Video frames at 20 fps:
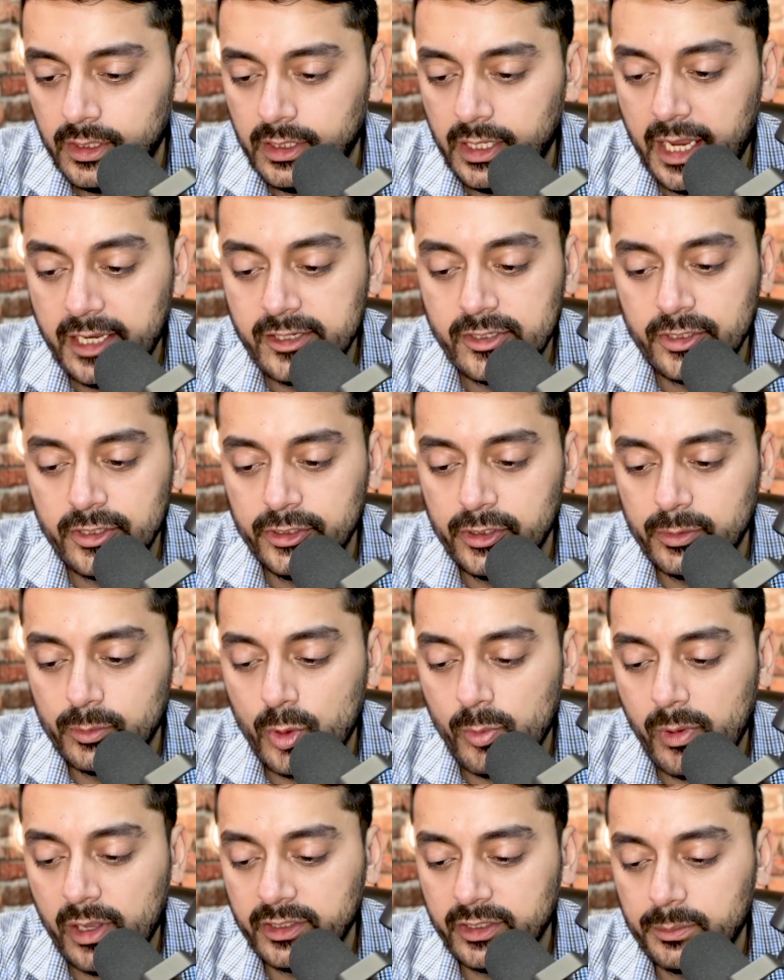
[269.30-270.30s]
Enter your
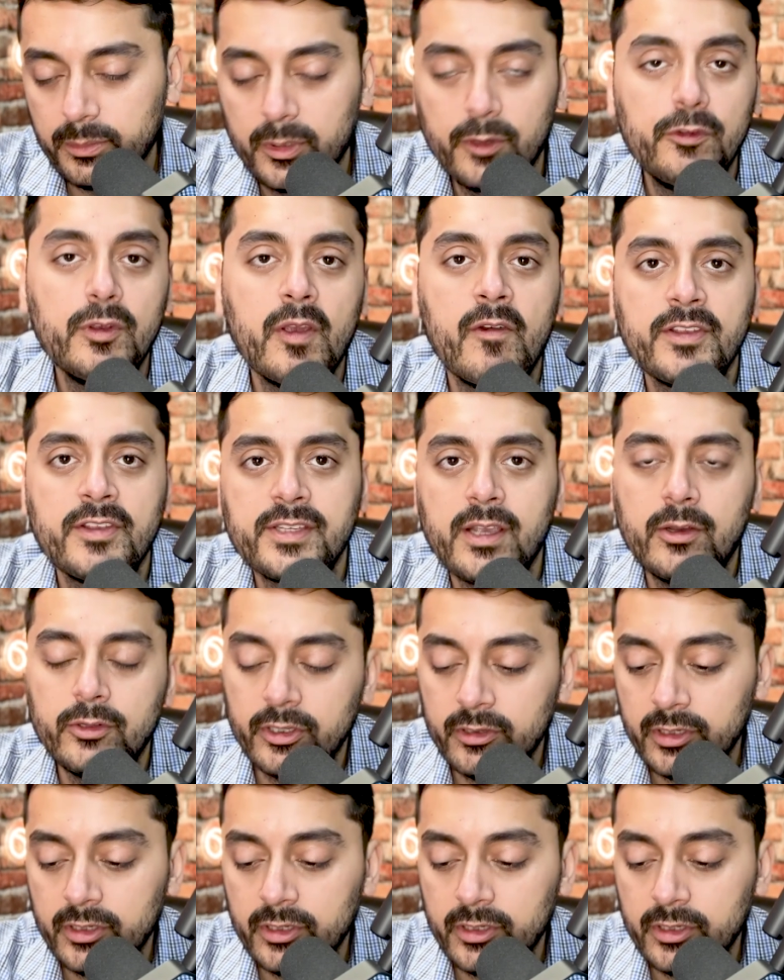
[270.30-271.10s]
mobile number. If you have a Saudi